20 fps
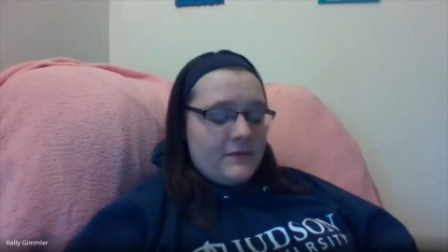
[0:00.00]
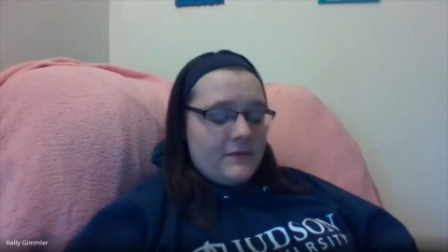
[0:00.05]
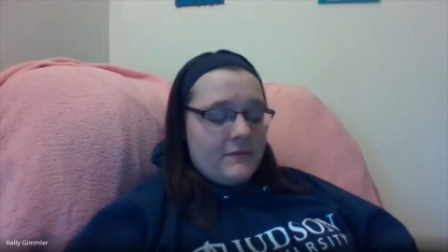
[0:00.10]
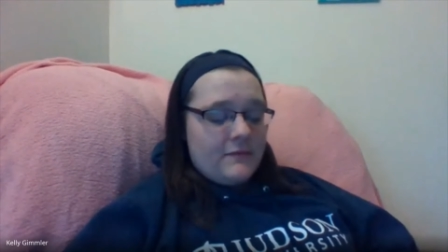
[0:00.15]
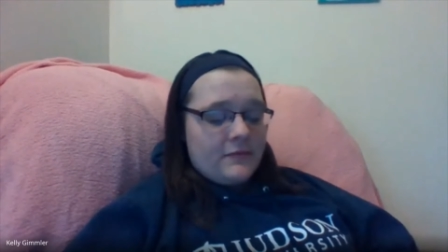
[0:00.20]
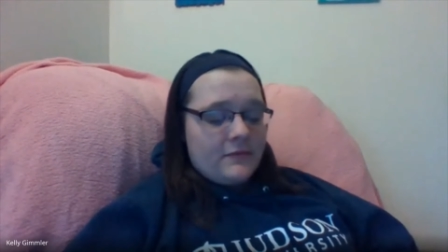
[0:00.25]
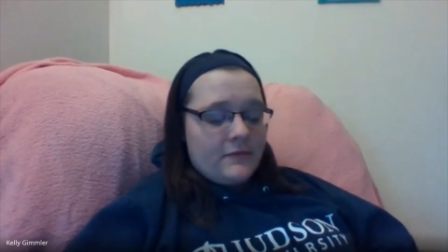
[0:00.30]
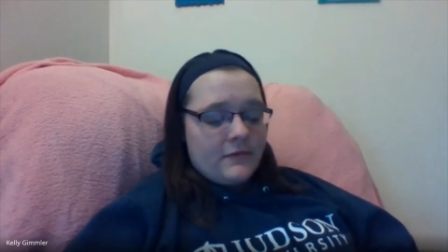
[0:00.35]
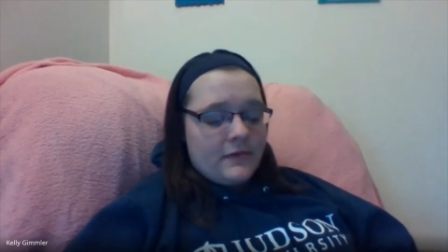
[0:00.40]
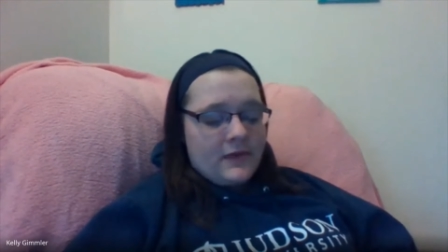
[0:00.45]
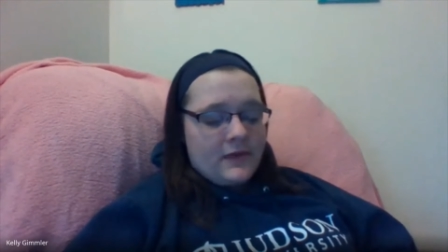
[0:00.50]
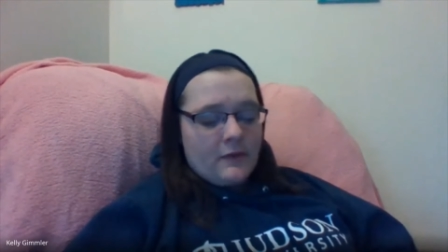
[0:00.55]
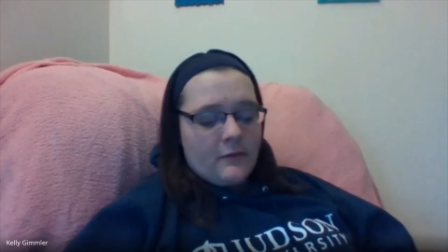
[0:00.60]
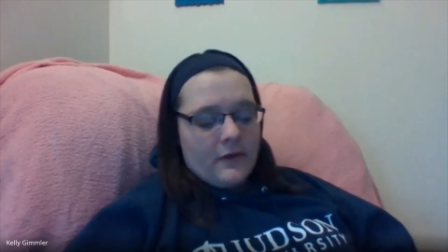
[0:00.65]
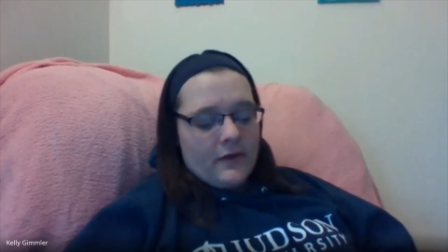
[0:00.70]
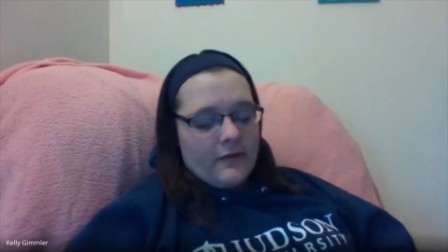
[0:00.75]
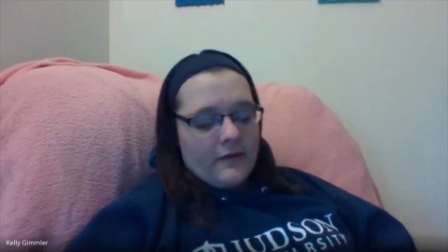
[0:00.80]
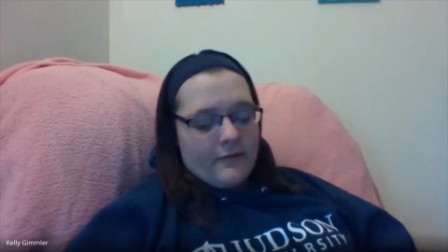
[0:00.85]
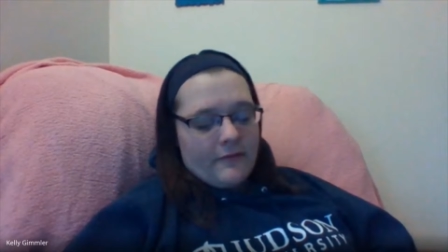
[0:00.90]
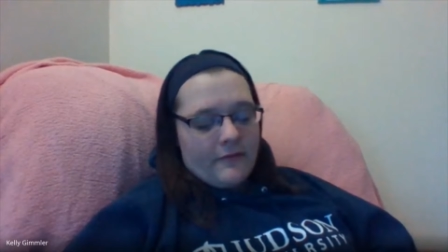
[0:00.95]
people who can
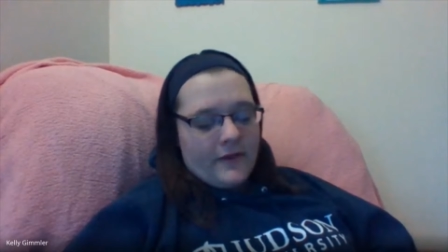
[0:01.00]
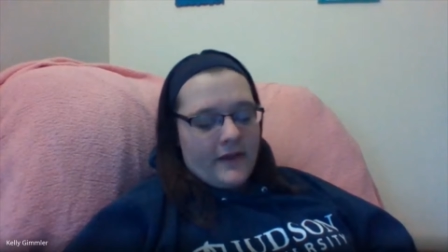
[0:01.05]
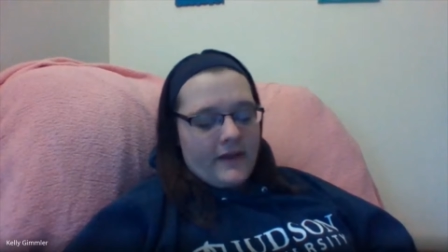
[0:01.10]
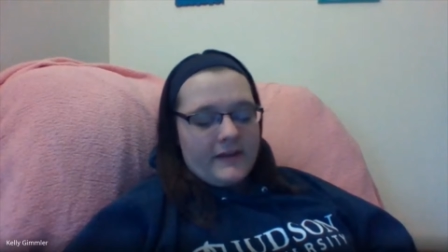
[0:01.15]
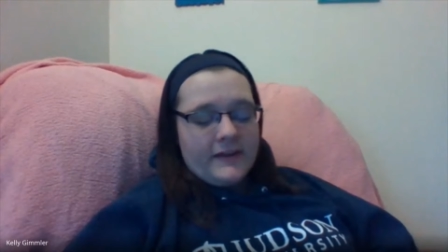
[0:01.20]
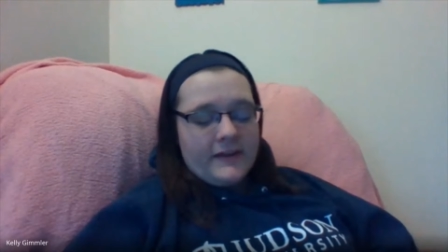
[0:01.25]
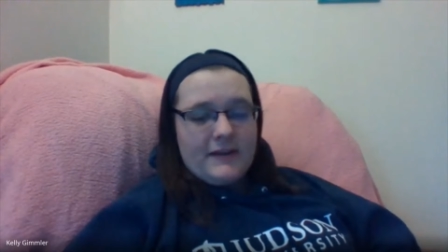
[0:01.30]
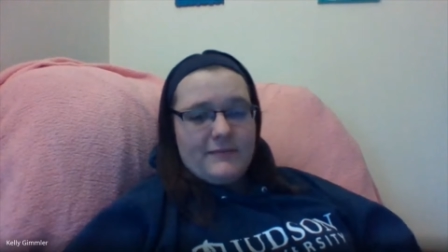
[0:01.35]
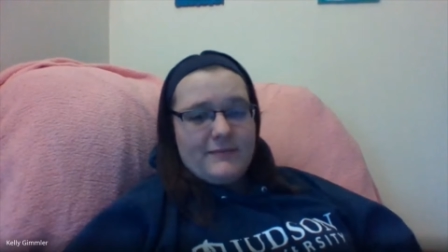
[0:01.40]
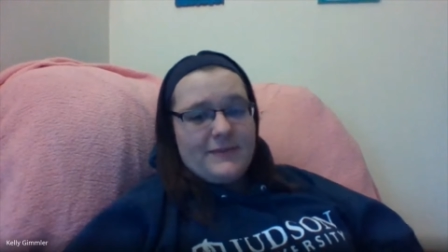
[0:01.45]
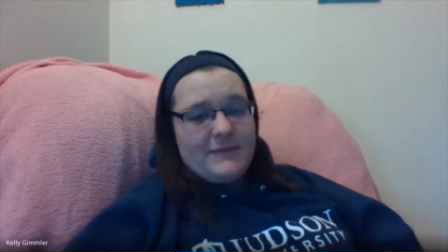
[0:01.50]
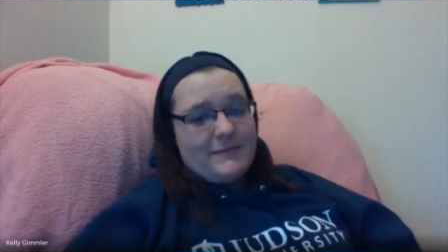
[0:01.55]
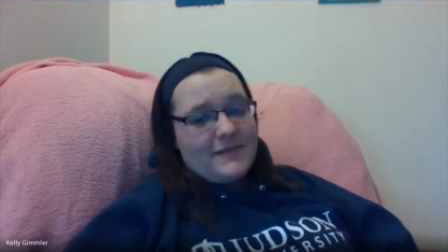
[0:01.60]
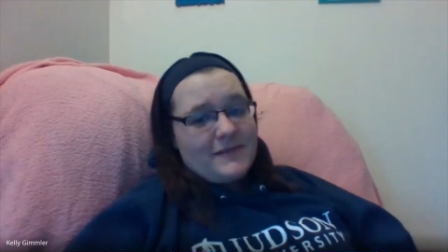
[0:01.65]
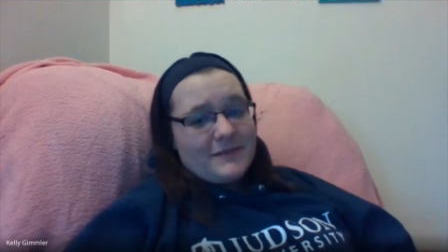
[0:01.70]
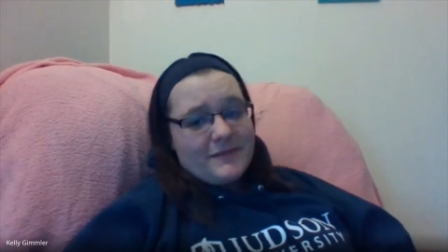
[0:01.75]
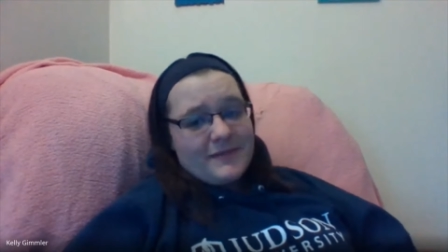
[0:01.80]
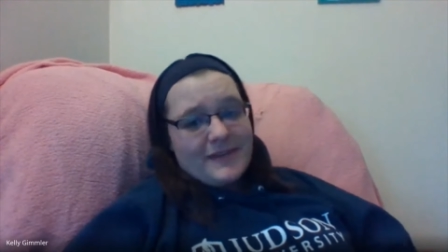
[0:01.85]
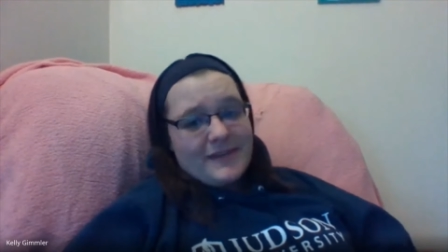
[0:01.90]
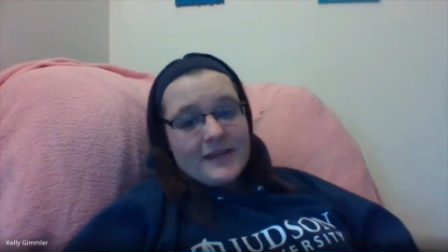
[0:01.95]
qualify need to be
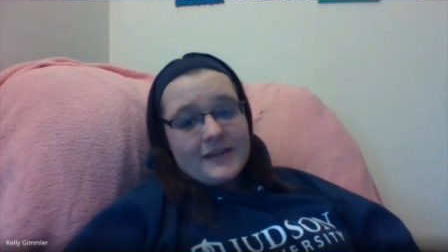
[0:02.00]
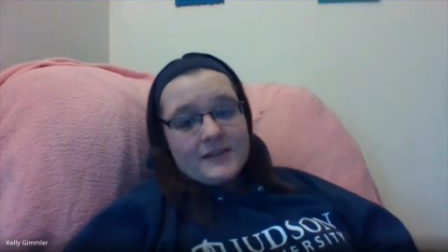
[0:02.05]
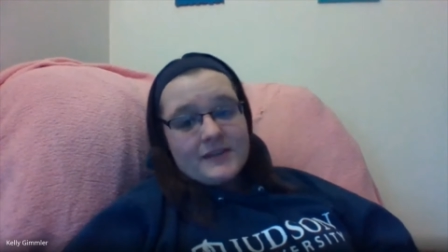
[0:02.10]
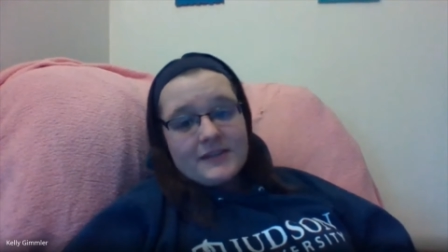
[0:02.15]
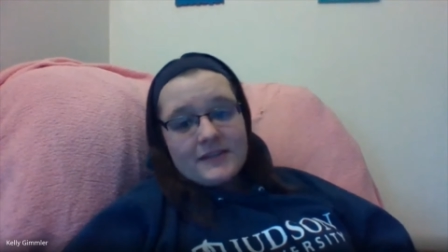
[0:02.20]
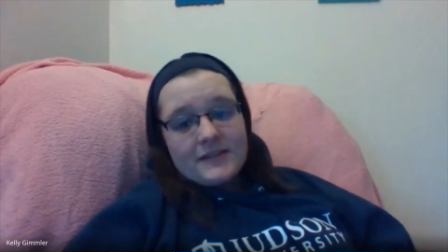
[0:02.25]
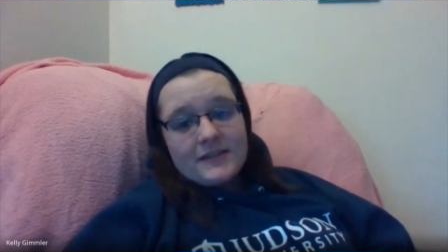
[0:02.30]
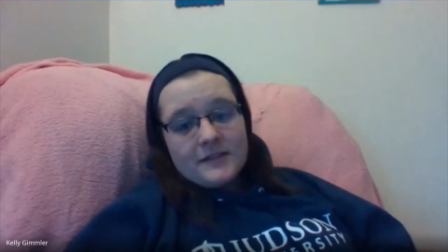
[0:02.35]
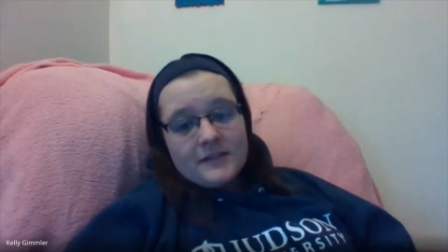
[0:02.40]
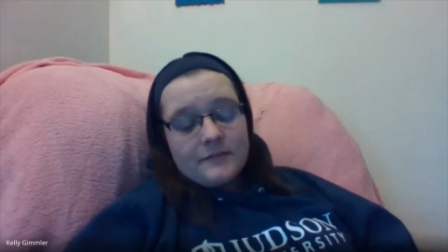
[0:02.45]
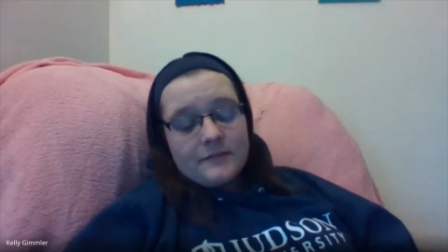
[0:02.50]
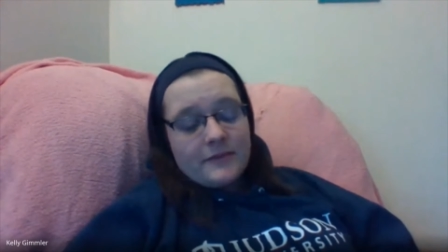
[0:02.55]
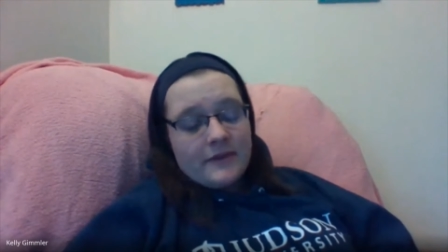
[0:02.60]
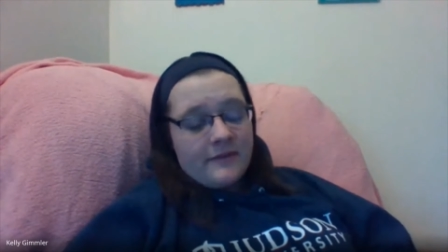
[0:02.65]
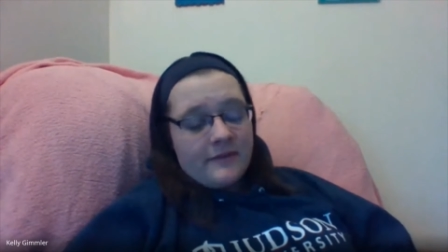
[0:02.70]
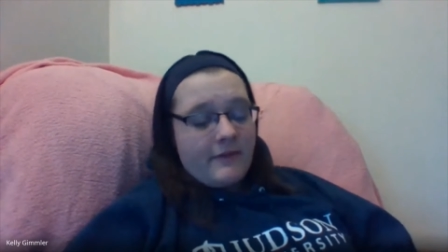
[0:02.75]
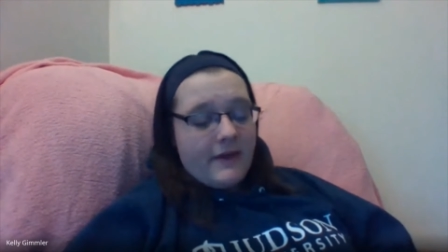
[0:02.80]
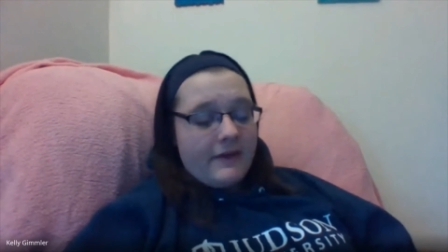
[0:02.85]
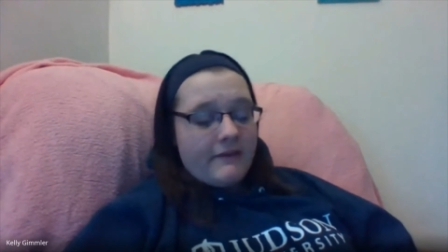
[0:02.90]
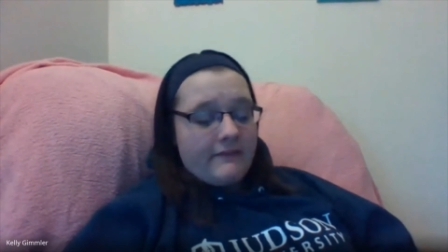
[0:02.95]
between 18 and
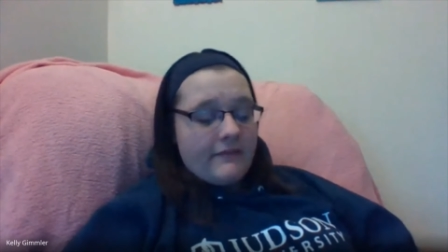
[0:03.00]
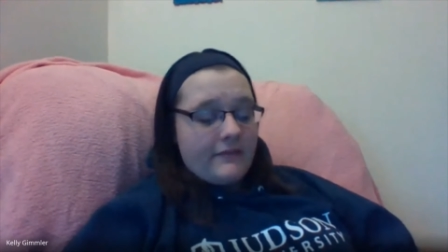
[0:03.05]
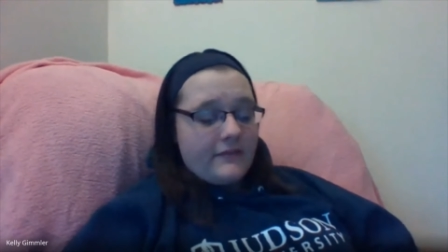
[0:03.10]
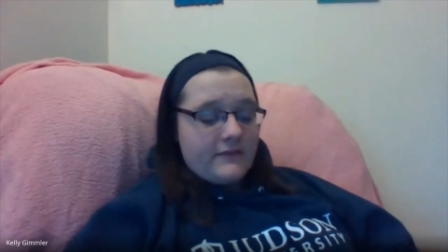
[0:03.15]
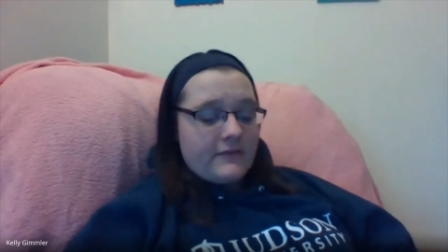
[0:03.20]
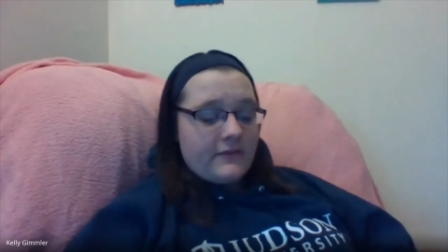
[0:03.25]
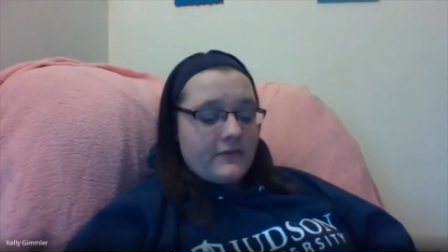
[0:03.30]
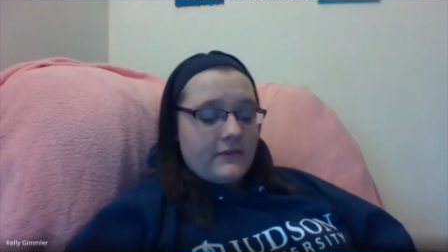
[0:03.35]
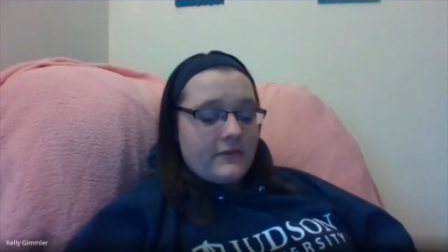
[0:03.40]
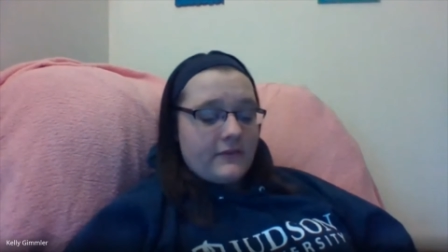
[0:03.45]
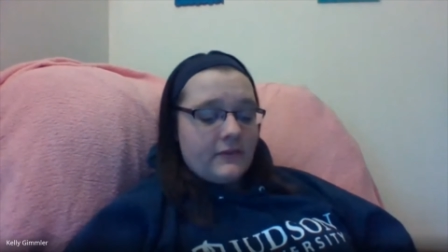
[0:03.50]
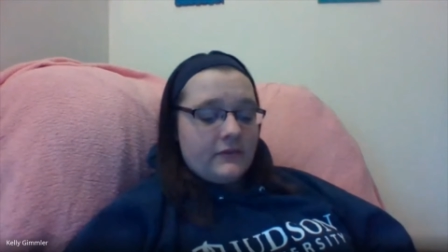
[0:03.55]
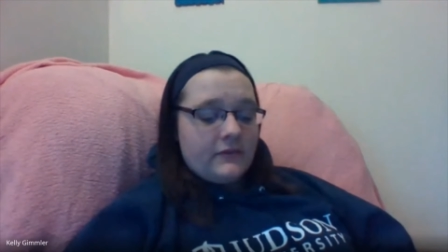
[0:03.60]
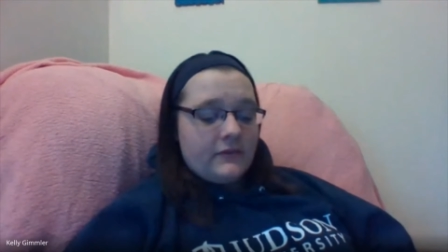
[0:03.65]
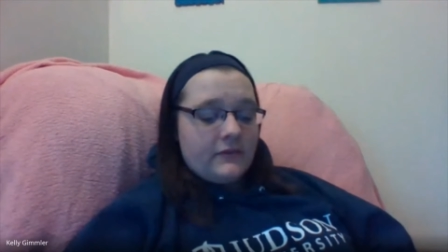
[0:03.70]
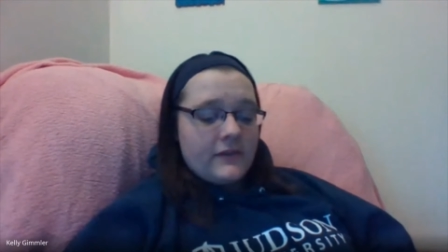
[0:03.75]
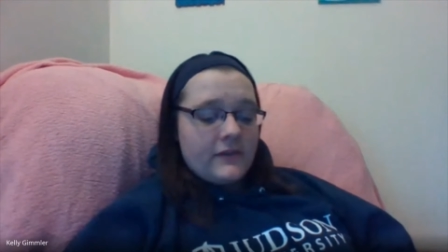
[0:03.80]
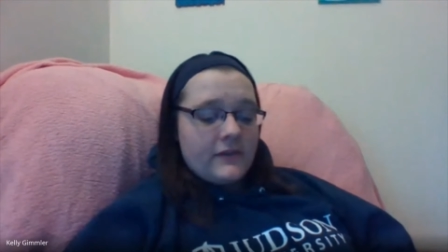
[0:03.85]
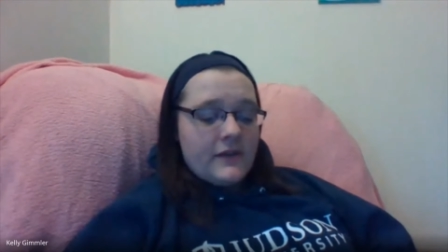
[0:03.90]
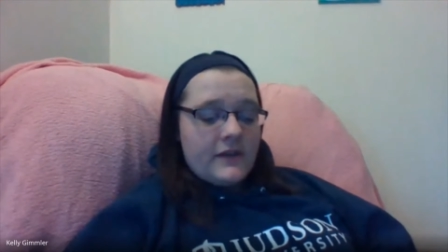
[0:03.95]
25 years
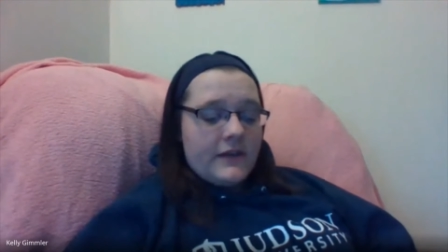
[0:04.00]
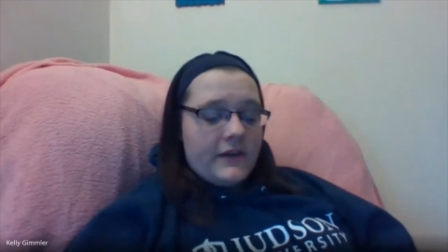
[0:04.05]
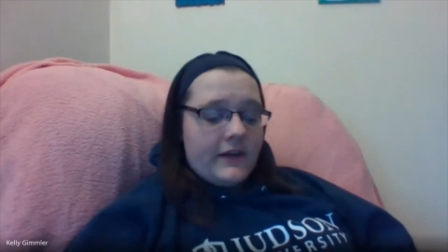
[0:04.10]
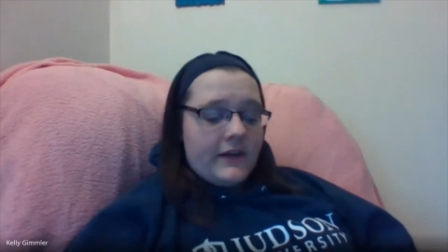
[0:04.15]
old,